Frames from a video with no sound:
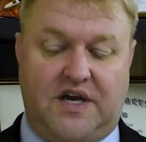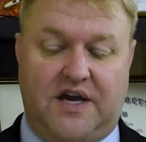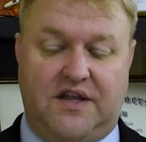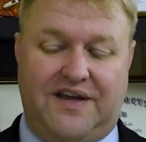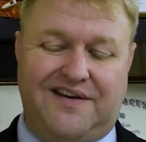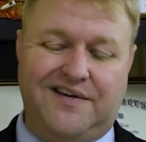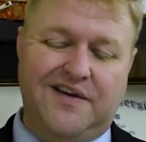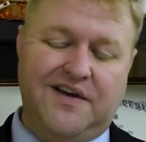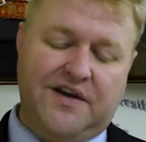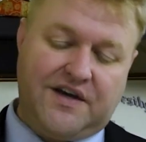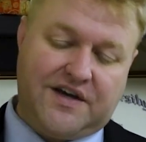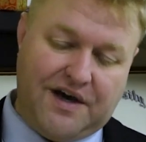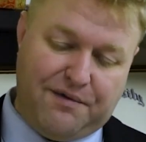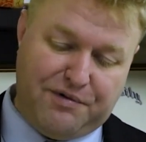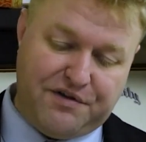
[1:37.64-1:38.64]
Thailand."
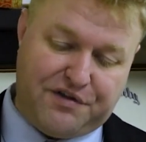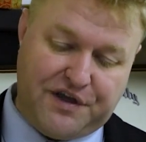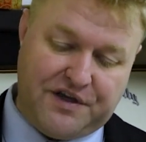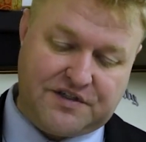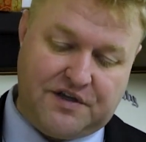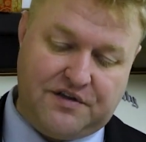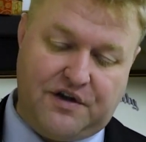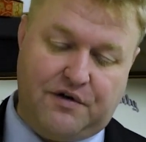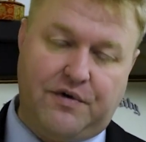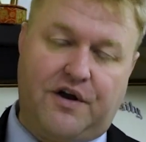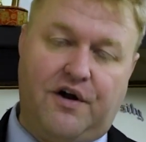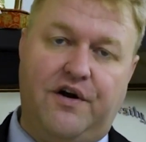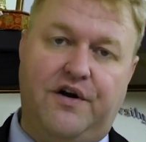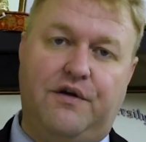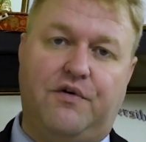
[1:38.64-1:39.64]
A couple of things on there
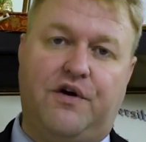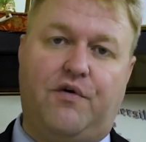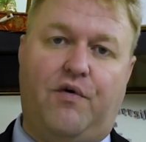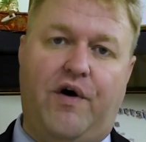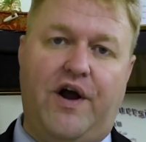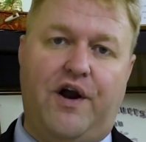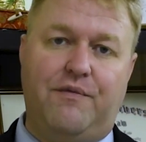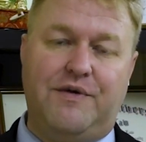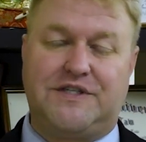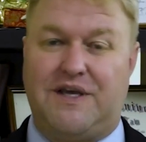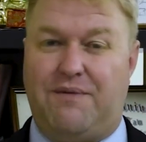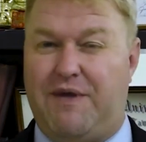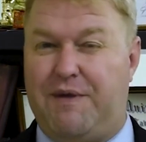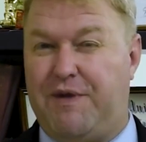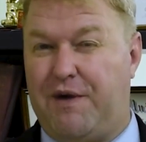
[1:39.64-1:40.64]
regarding requirements.
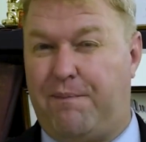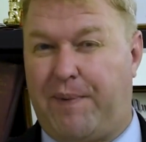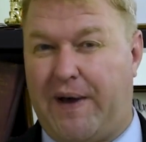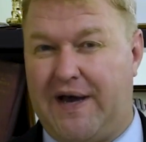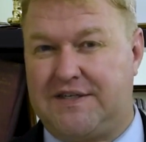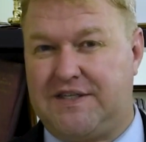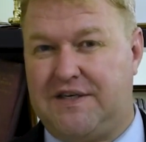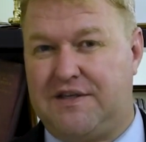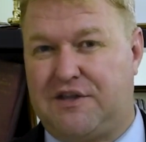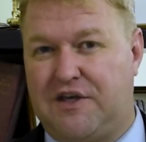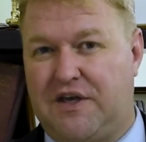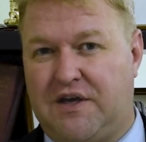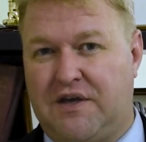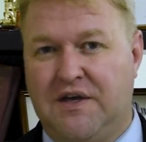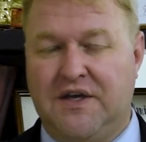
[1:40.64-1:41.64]
That may be a Pattaya
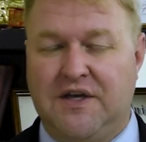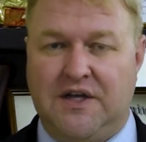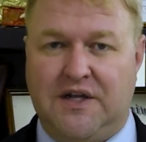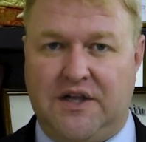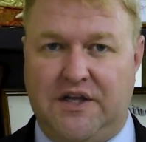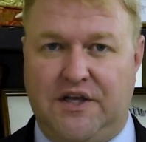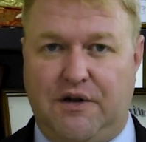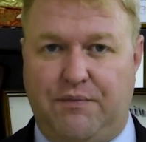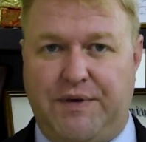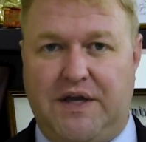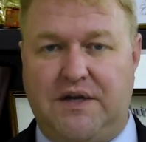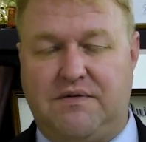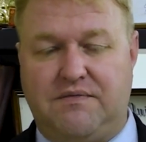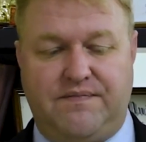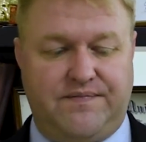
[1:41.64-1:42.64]
thing, a little
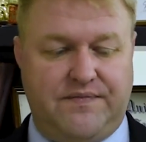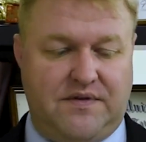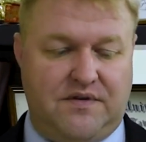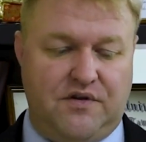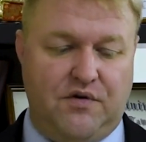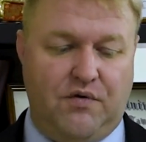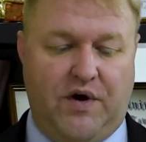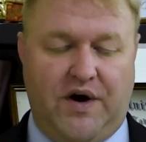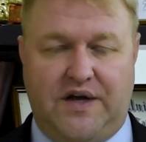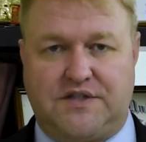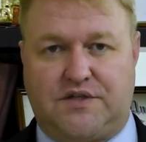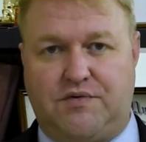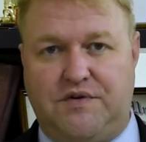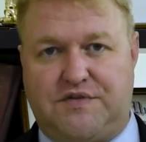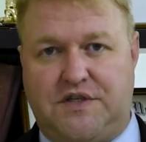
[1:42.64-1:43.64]
bit
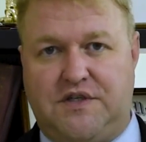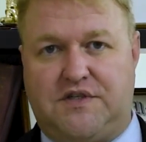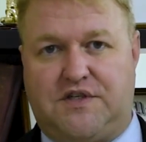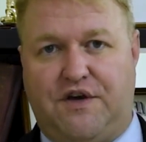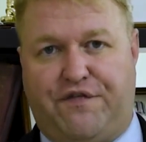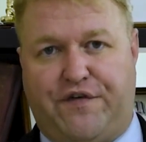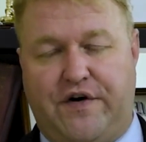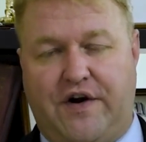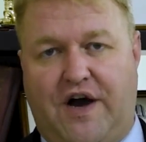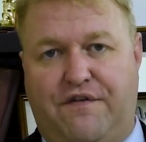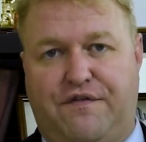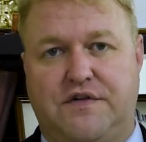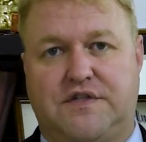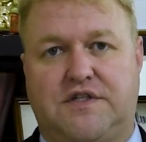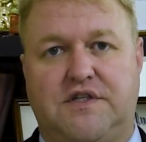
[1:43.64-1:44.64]
nuanced. We've seen different
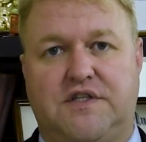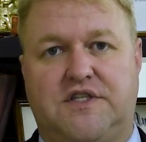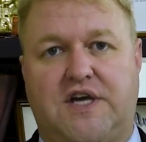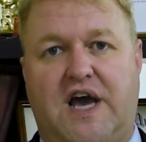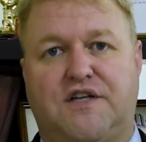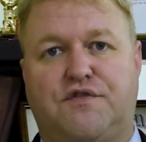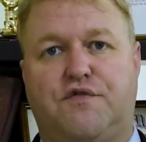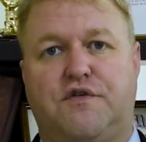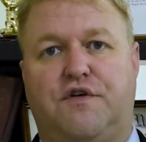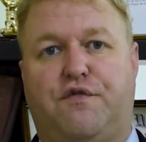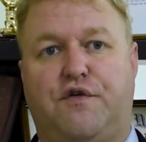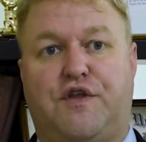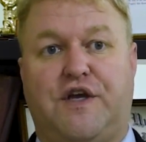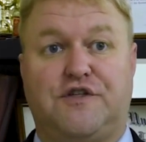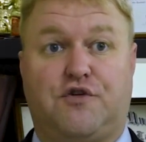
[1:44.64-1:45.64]
offices ask for
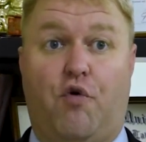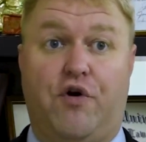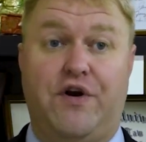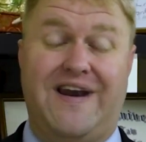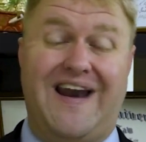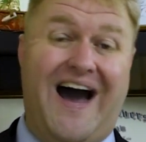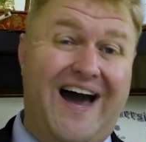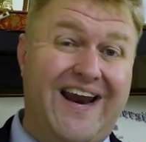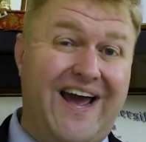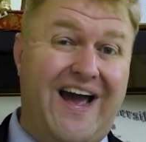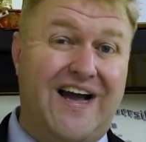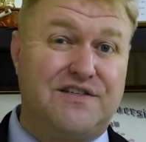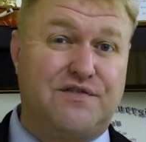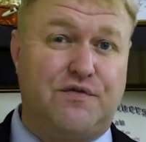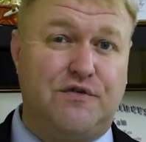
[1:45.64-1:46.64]
different things or not
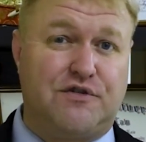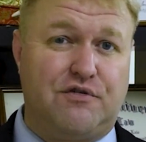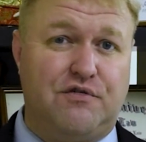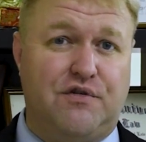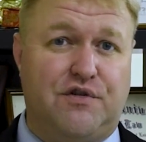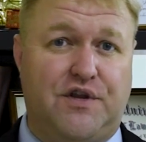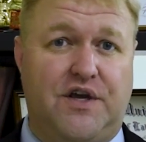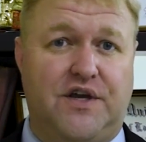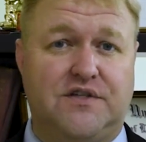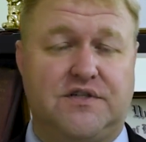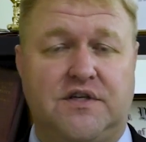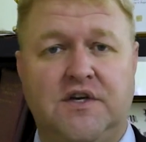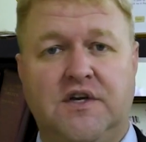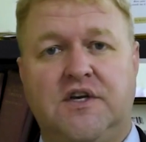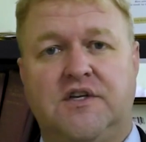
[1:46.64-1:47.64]
ask for certain
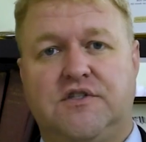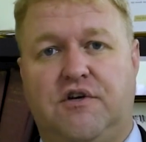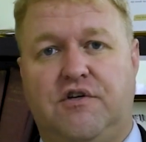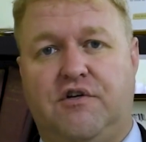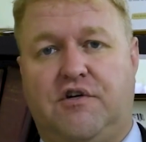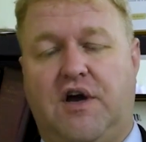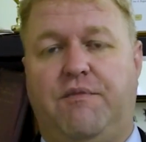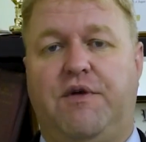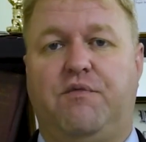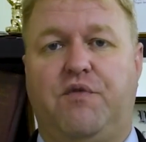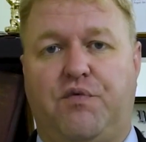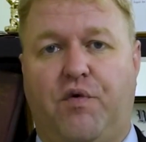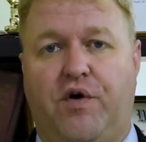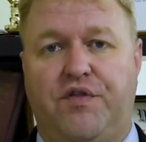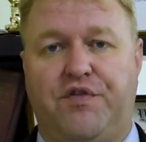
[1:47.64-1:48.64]
things. So you'll come in
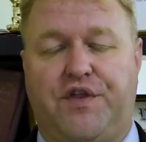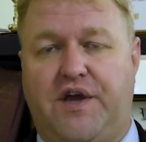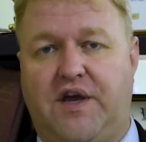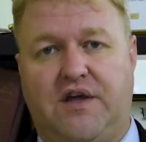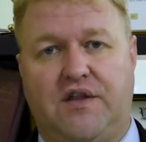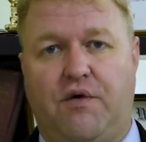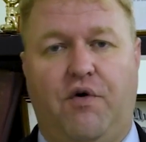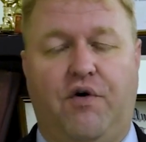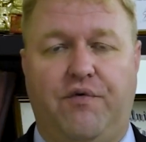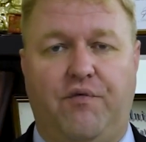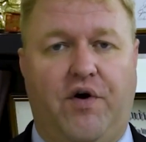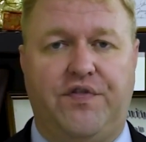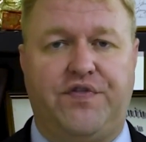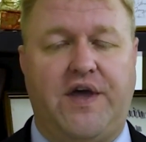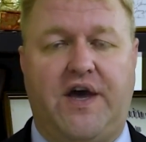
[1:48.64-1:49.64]
with one thing and they won't
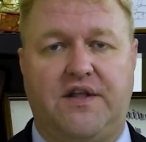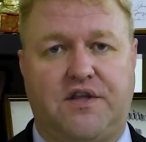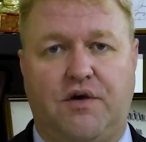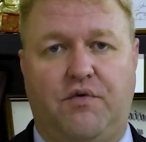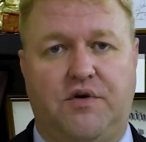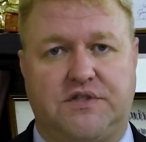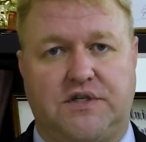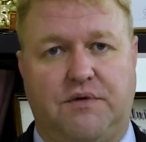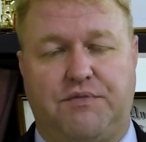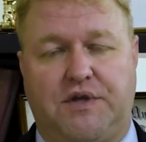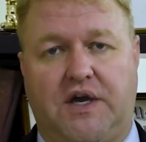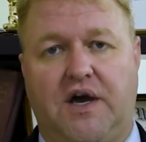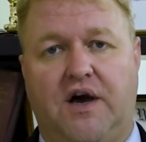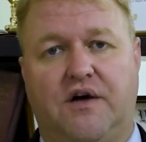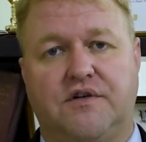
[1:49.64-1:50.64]
want that, they'll want
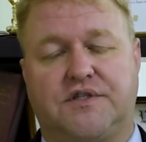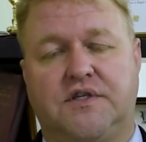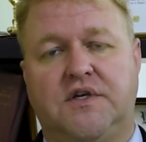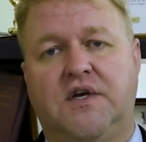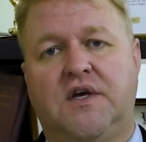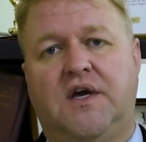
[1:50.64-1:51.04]
something else.